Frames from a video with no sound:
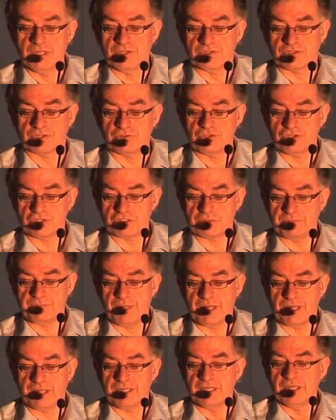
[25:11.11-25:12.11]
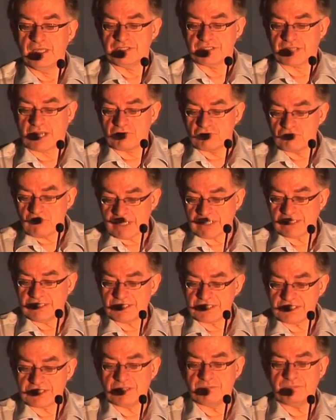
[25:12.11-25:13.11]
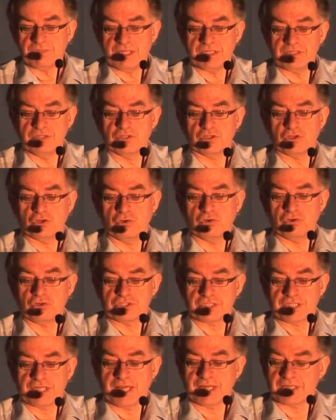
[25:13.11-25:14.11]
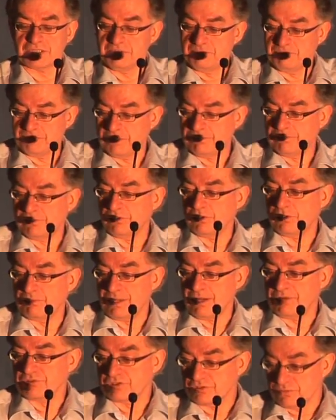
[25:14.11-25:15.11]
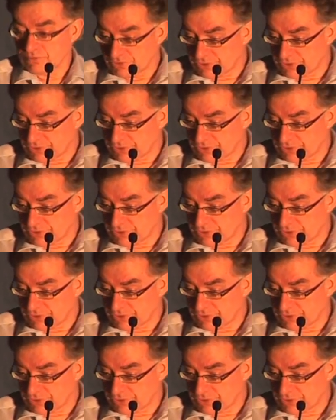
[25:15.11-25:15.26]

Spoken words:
So just by directly stimulating the cortex in people who are about to